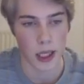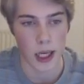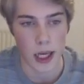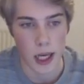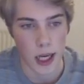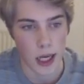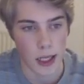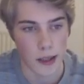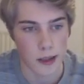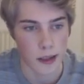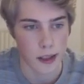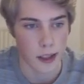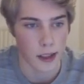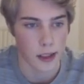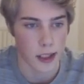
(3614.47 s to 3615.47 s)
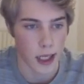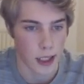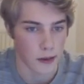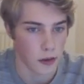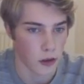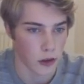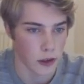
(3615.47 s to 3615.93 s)
and uh, yeah,
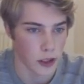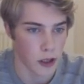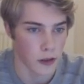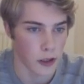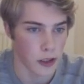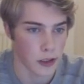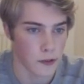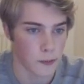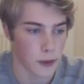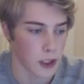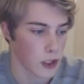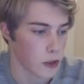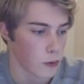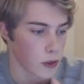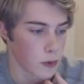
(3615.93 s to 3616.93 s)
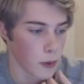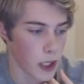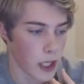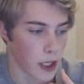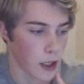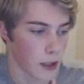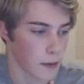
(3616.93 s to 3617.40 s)
turns out this position was
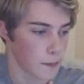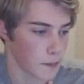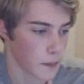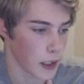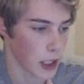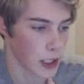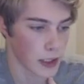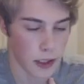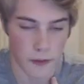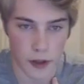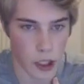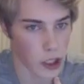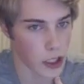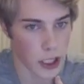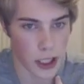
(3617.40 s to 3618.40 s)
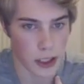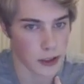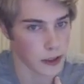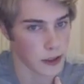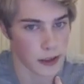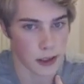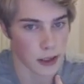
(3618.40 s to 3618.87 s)
winning. It's a very
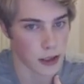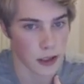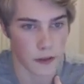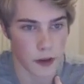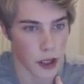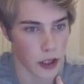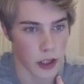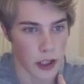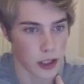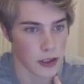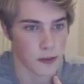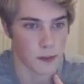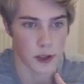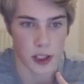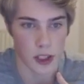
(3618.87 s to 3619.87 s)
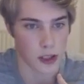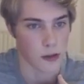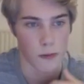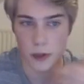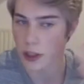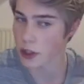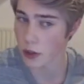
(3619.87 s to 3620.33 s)
nice, it's a very nice
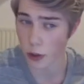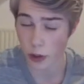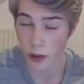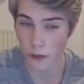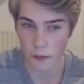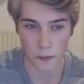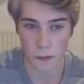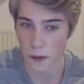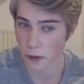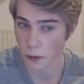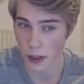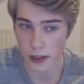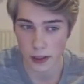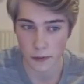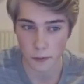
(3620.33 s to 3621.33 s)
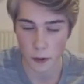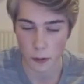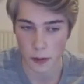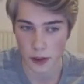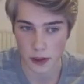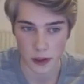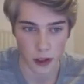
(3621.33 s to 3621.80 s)
position which could have arisen from
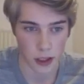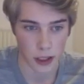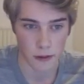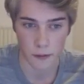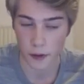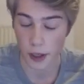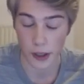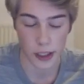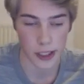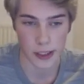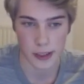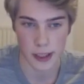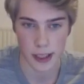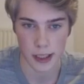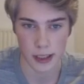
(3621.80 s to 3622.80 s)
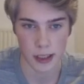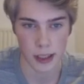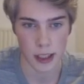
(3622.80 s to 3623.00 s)
a study very easily.